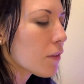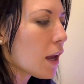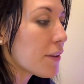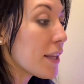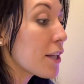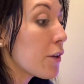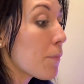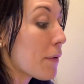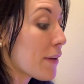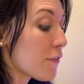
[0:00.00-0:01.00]
I think I know what
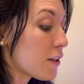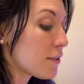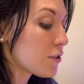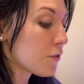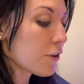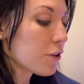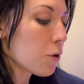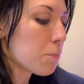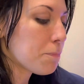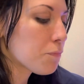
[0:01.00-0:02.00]
my favorite is so far though.
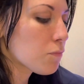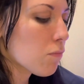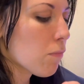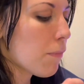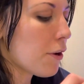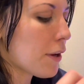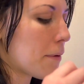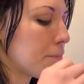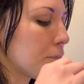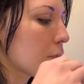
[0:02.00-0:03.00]
Okay,
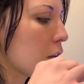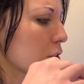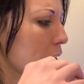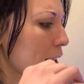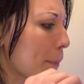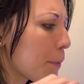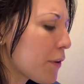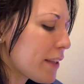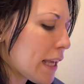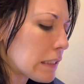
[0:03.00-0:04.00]
there's only a couple
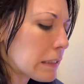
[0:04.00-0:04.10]
more things.